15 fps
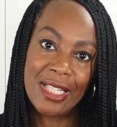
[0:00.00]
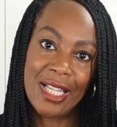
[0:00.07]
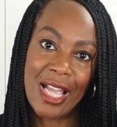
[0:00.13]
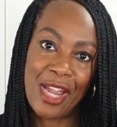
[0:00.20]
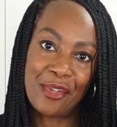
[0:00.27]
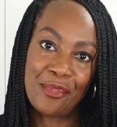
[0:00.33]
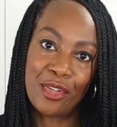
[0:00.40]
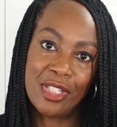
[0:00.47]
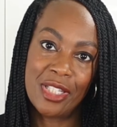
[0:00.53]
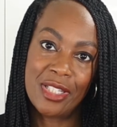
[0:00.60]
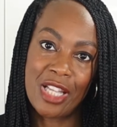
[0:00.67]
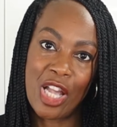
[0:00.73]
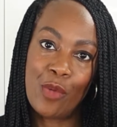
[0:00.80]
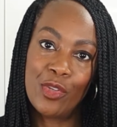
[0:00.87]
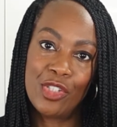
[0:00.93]
kind of on your
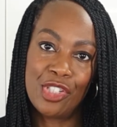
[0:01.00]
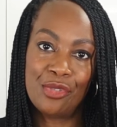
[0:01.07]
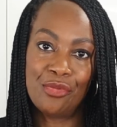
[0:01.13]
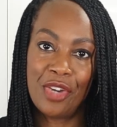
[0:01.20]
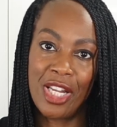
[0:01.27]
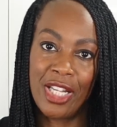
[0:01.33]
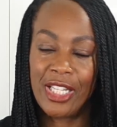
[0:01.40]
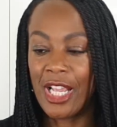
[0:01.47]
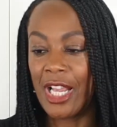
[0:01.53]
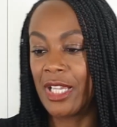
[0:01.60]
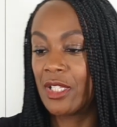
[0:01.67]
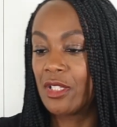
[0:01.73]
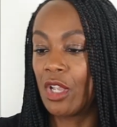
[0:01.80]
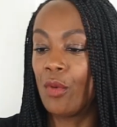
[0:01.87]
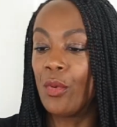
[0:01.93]
scalp, which is really
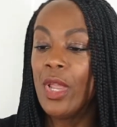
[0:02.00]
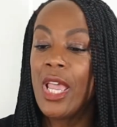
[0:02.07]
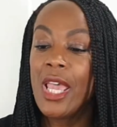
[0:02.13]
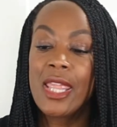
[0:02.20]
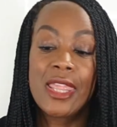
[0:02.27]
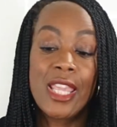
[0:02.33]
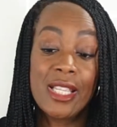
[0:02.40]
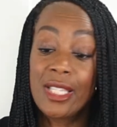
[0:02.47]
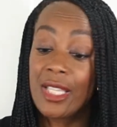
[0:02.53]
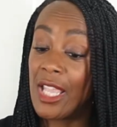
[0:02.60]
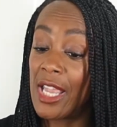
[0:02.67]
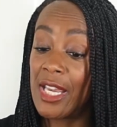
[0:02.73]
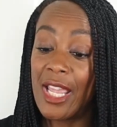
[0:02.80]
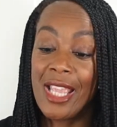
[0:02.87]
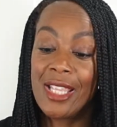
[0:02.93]
nice. So this,
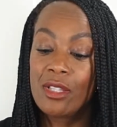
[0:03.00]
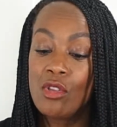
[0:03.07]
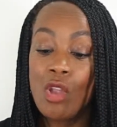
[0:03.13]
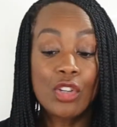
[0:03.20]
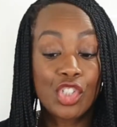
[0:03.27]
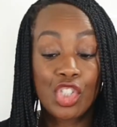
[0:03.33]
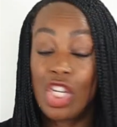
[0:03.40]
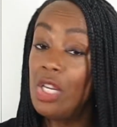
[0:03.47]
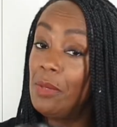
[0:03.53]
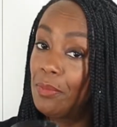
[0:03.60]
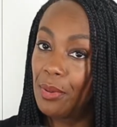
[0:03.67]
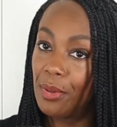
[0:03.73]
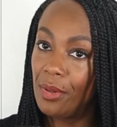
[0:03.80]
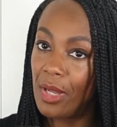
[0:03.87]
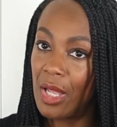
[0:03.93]
again, it's not cheap.
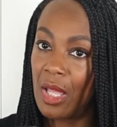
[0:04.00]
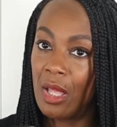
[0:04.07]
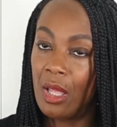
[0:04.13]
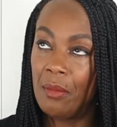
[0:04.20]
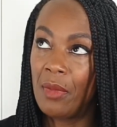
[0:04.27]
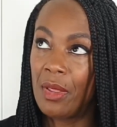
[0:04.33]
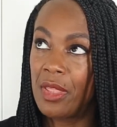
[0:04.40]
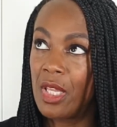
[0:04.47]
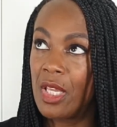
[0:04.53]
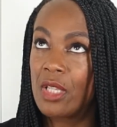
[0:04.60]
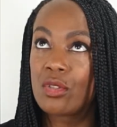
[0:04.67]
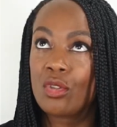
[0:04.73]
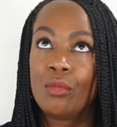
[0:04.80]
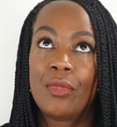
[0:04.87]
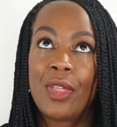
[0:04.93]
I think
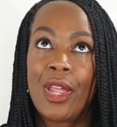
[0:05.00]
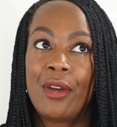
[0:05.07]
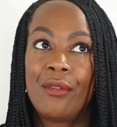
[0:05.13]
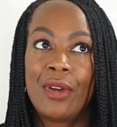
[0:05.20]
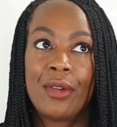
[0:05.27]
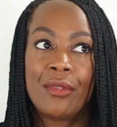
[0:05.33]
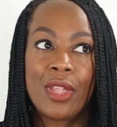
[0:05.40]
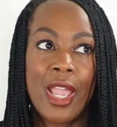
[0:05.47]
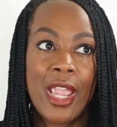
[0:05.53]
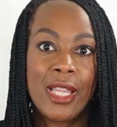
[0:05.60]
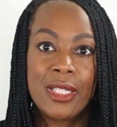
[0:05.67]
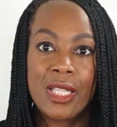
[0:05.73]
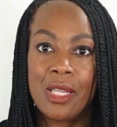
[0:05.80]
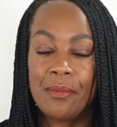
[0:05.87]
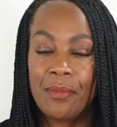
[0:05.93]
it's up there around the
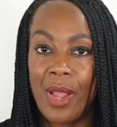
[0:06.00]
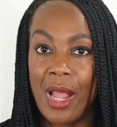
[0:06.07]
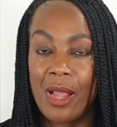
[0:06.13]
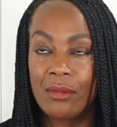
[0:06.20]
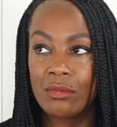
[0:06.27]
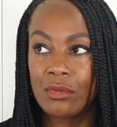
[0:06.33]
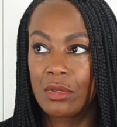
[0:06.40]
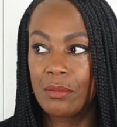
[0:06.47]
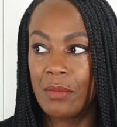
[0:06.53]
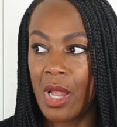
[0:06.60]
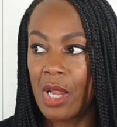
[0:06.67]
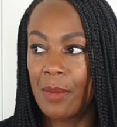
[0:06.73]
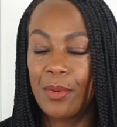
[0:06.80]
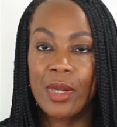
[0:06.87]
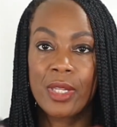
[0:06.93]
£18
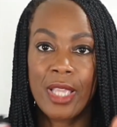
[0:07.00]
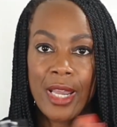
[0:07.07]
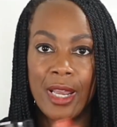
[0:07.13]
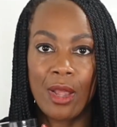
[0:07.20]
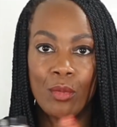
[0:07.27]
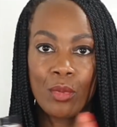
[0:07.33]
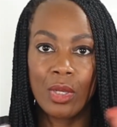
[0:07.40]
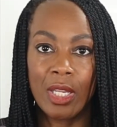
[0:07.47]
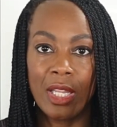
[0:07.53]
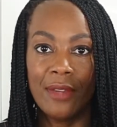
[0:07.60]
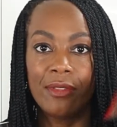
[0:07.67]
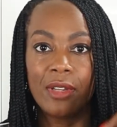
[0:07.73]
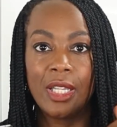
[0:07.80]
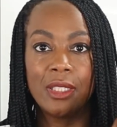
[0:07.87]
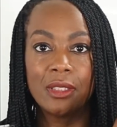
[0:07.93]
mark, but again, I will
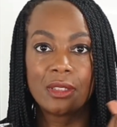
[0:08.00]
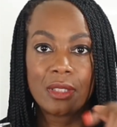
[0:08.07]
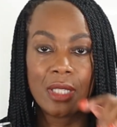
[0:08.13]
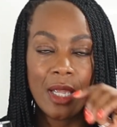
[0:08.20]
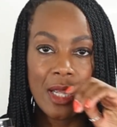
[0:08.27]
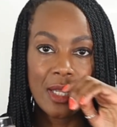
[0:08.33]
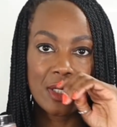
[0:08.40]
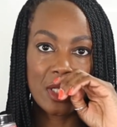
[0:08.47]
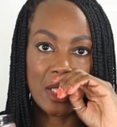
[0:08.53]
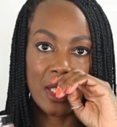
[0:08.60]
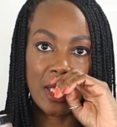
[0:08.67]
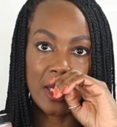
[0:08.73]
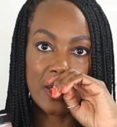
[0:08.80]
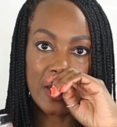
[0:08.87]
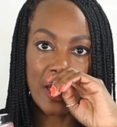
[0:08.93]
leave links to
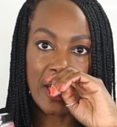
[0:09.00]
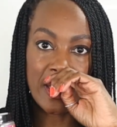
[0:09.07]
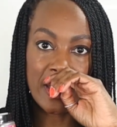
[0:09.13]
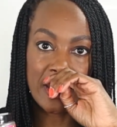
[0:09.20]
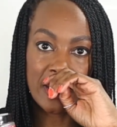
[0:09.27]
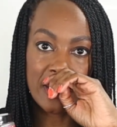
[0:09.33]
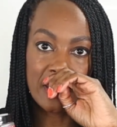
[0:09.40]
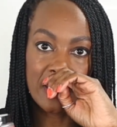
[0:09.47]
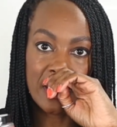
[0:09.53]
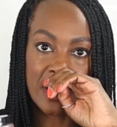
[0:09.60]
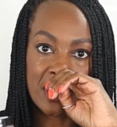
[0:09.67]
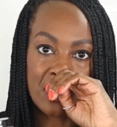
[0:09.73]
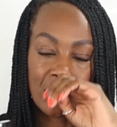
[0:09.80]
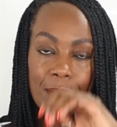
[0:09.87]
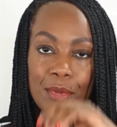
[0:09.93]
these in the
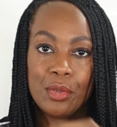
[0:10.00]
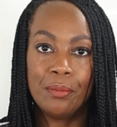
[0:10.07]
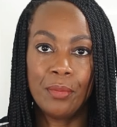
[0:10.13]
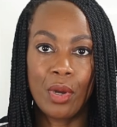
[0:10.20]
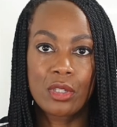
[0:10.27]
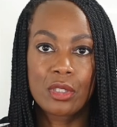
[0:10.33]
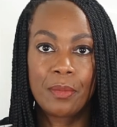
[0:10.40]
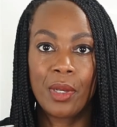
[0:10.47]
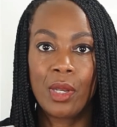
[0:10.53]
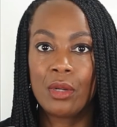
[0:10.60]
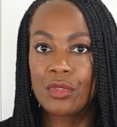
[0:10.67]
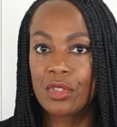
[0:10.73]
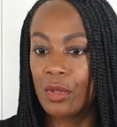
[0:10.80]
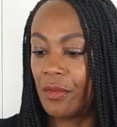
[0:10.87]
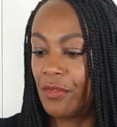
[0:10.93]
description box below.
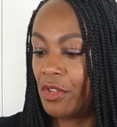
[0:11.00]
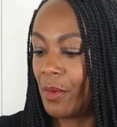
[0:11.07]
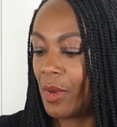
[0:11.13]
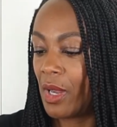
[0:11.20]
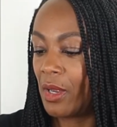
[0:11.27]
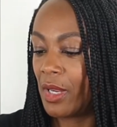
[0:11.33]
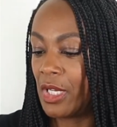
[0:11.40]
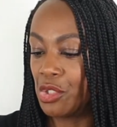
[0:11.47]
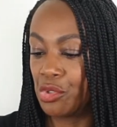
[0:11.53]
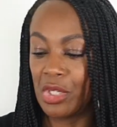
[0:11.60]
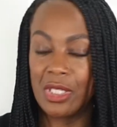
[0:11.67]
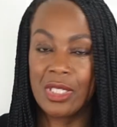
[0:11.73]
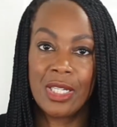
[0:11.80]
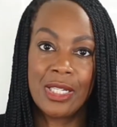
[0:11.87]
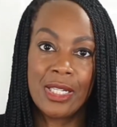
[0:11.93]
So if you are
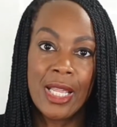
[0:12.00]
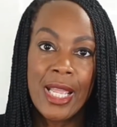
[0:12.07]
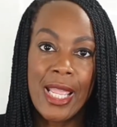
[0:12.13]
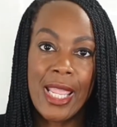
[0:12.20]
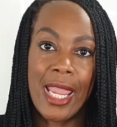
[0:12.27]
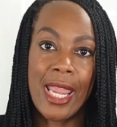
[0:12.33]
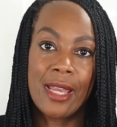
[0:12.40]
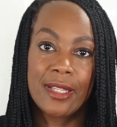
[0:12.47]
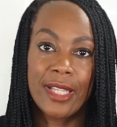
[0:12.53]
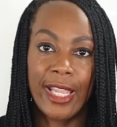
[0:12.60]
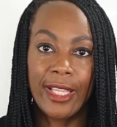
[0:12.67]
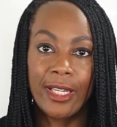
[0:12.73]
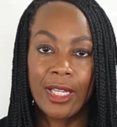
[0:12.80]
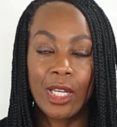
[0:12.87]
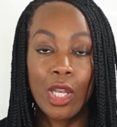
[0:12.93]
interested in
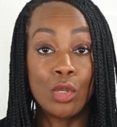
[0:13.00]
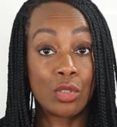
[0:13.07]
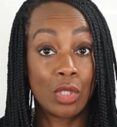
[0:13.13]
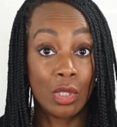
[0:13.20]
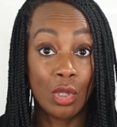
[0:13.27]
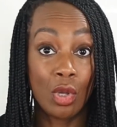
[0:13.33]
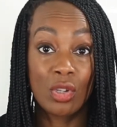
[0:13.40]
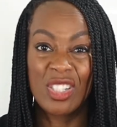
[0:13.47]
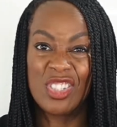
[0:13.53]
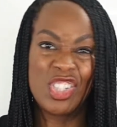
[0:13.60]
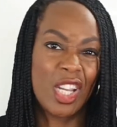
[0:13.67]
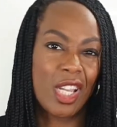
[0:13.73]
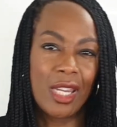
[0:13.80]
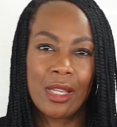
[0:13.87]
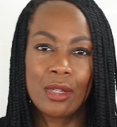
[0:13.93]
taking a closer look and
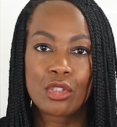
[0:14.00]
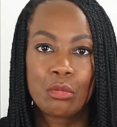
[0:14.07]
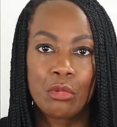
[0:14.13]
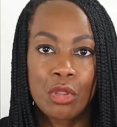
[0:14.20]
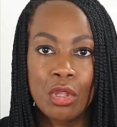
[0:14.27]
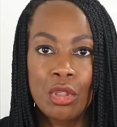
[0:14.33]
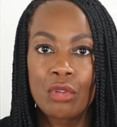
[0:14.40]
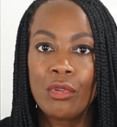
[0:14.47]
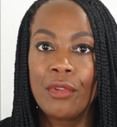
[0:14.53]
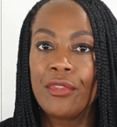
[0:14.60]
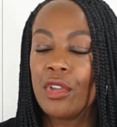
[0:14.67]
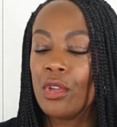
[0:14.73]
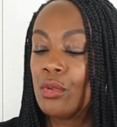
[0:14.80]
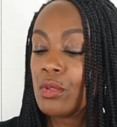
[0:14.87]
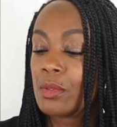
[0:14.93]
checking out some of the other
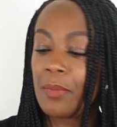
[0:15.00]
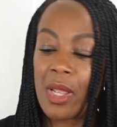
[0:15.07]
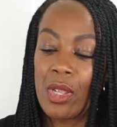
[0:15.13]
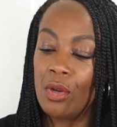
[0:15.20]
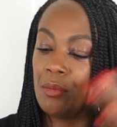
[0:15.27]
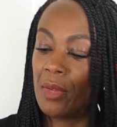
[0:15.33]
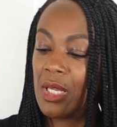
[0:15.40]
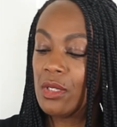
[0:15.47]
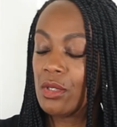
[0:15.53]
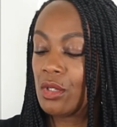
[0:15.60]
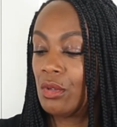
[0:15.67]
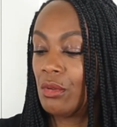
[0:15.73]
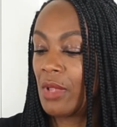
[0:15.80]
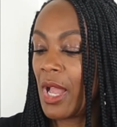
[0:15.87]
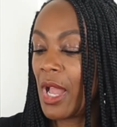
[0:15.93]
reviews, by all means
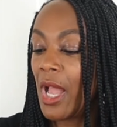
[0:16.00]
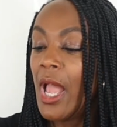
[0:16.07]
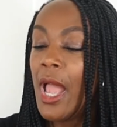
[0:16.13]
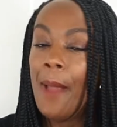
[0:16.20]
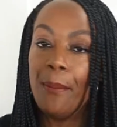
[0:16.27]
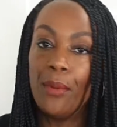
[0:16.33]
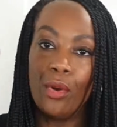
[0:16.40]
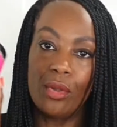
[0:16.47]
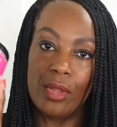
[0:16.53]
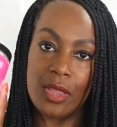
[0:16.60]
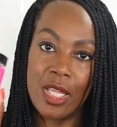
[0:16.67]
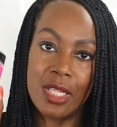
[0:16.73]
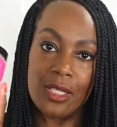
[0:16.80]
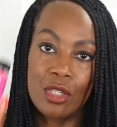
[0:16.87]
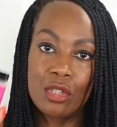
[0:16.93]
do that. But
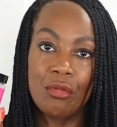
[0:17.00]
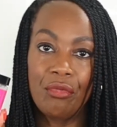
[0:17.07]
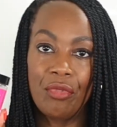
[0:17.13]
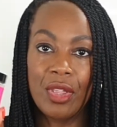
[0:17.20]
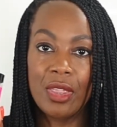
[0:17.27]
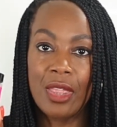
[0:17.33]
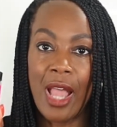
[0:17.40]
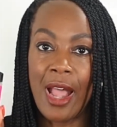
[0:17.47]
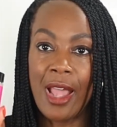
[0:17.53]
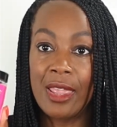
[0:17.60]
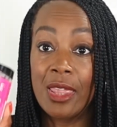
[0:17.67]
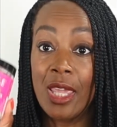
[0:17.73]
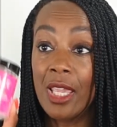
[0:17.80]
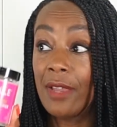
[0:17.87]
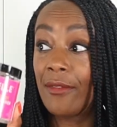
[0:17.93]
this is something that I
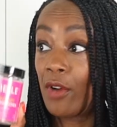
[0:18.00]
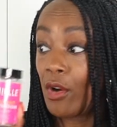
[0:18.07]
think I've